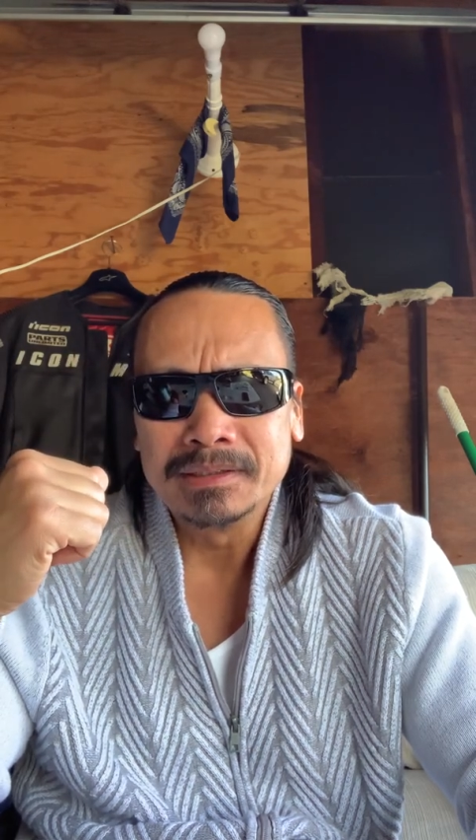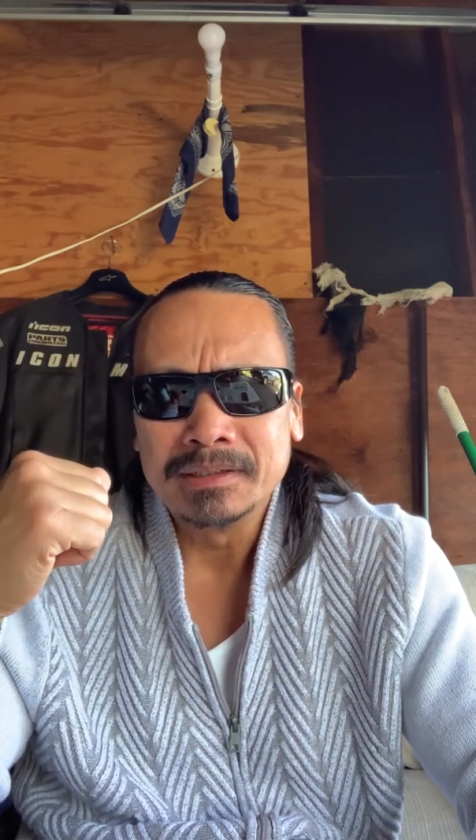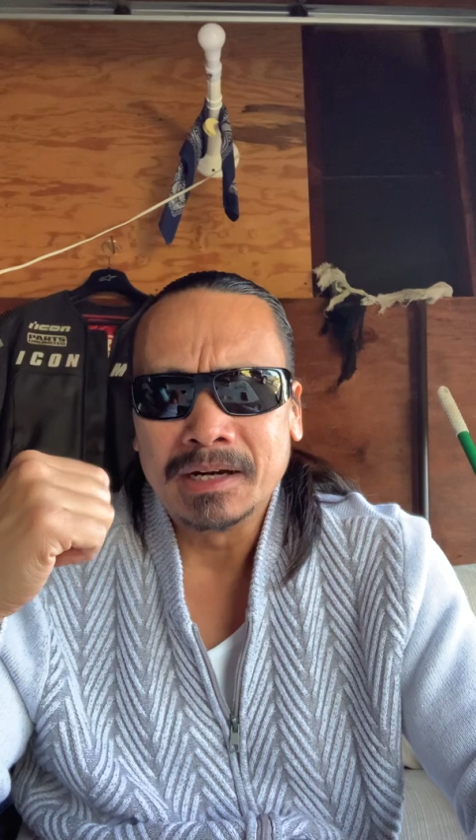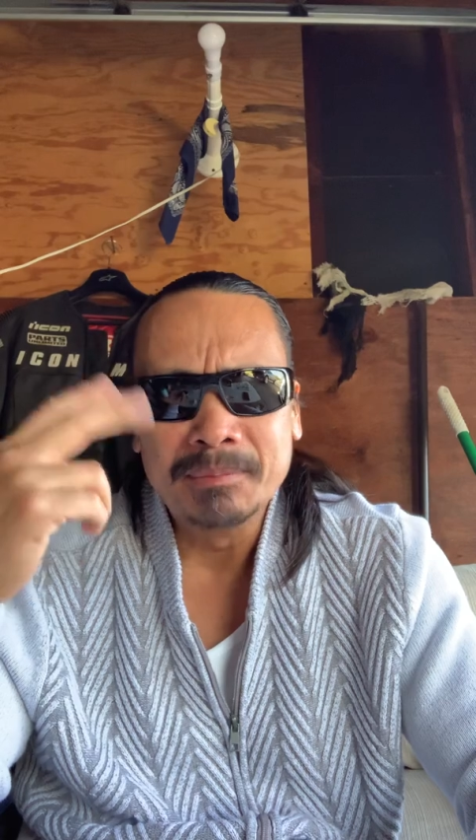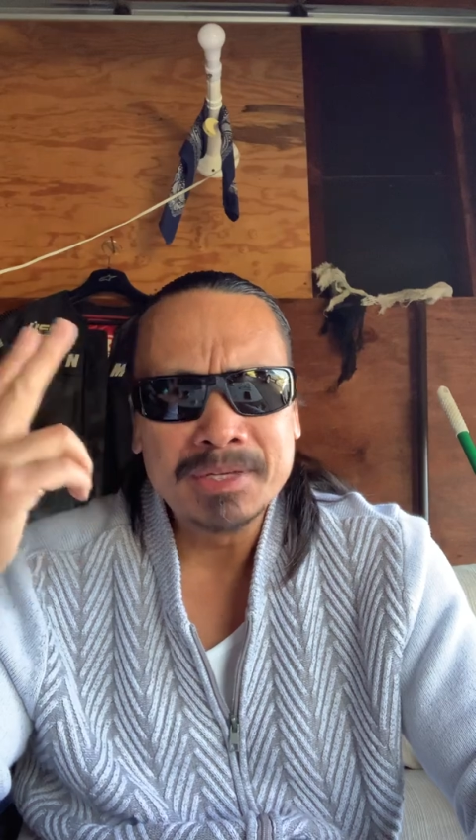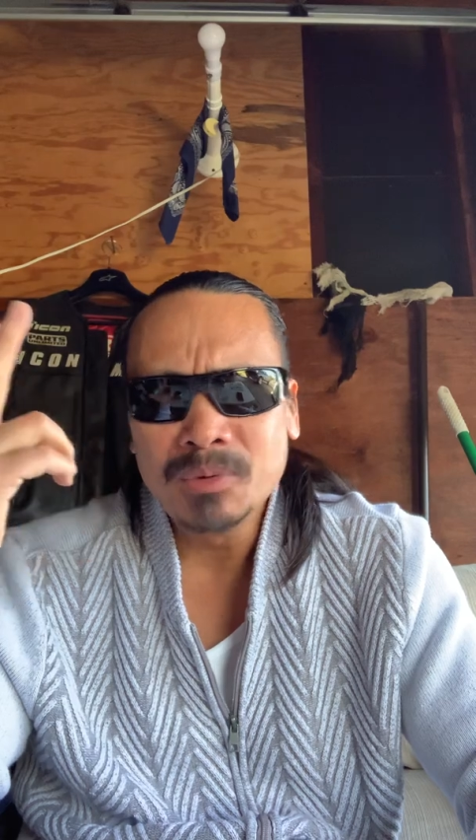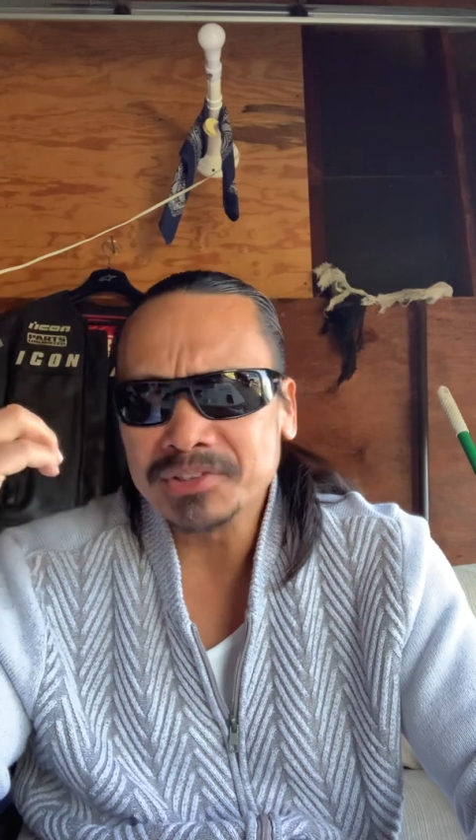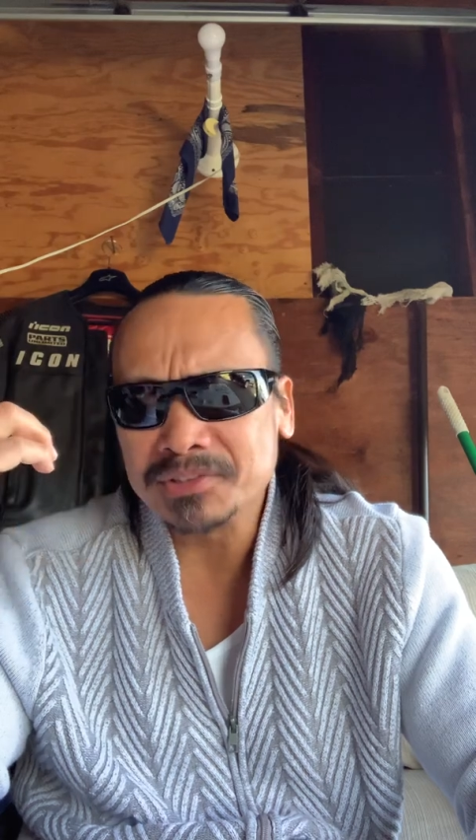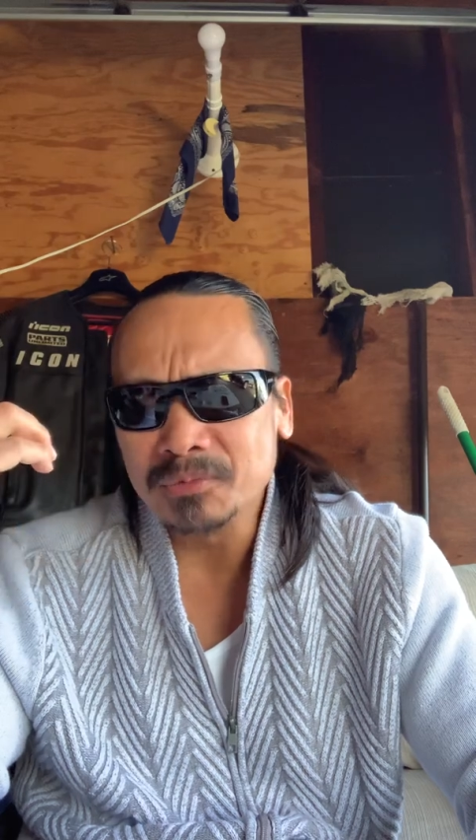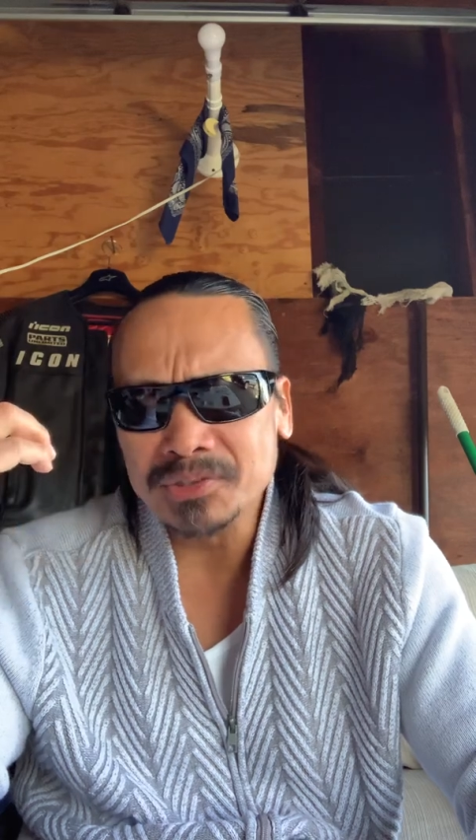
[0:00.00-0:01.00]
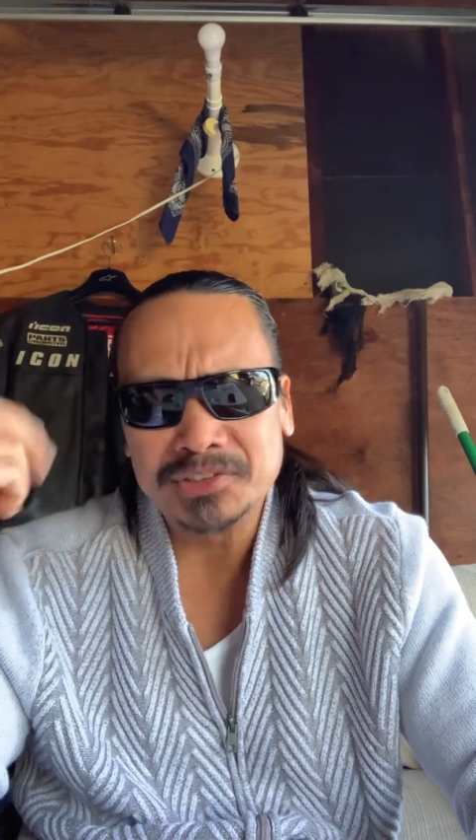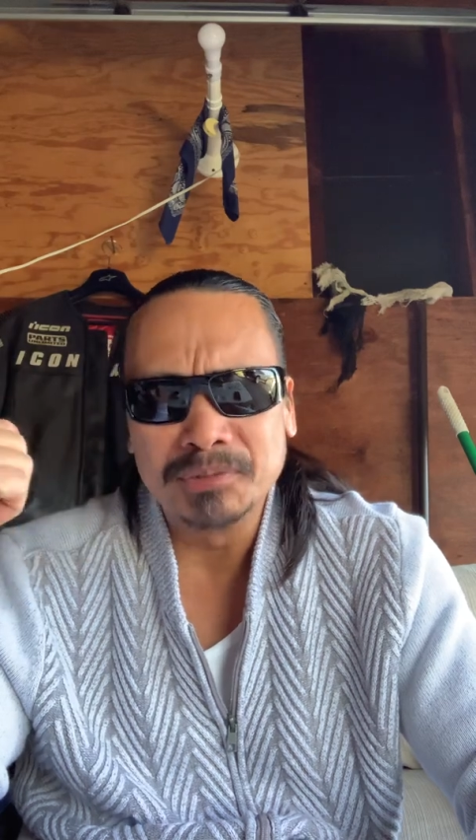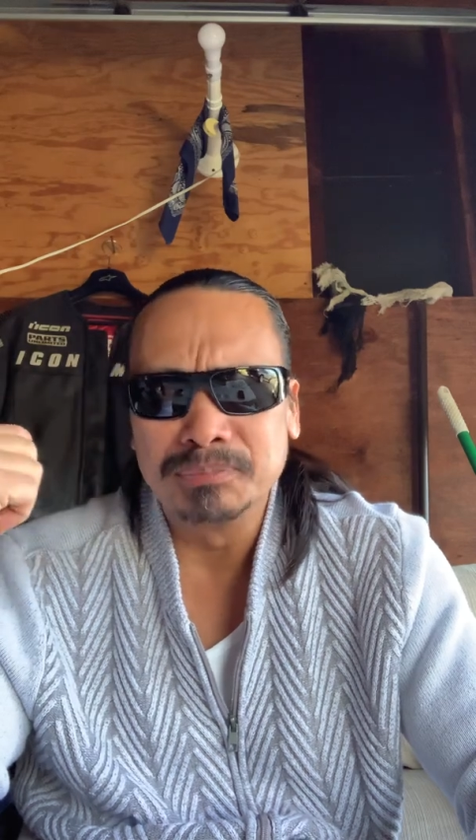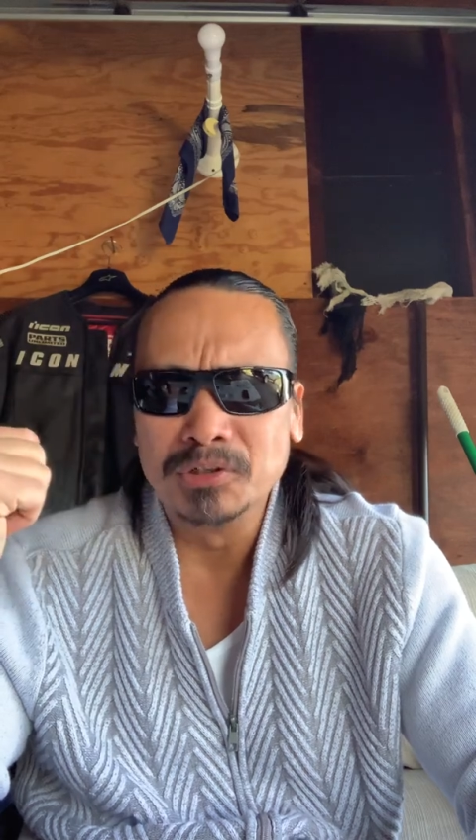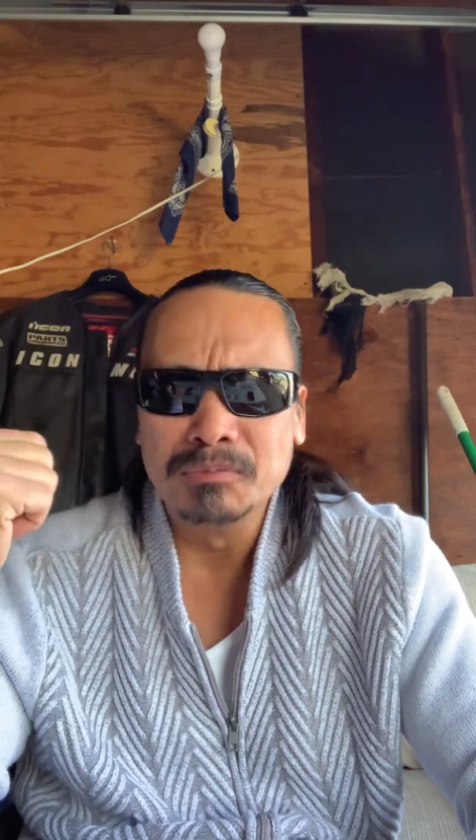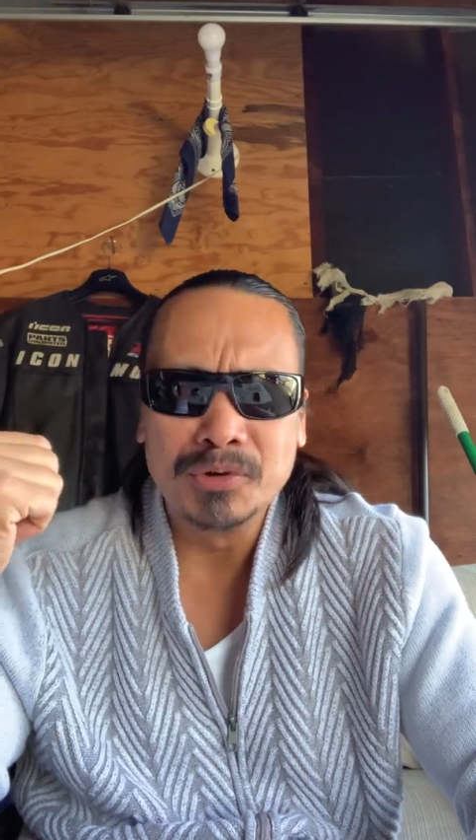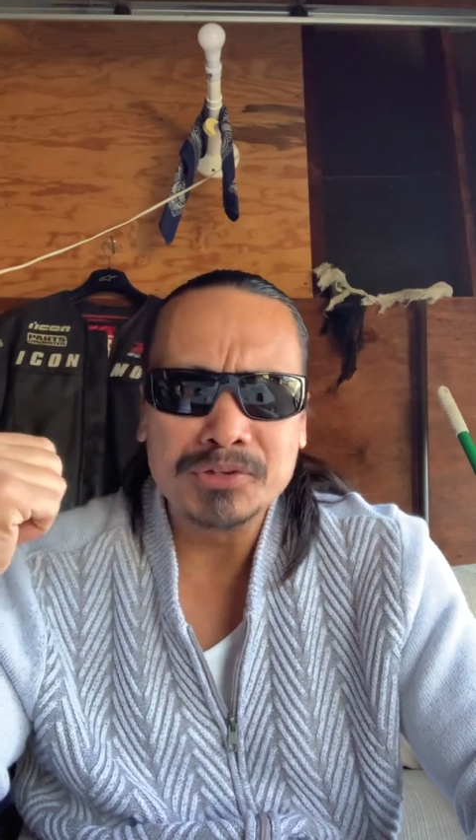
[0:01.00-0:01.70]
I mean, once in a blue moon,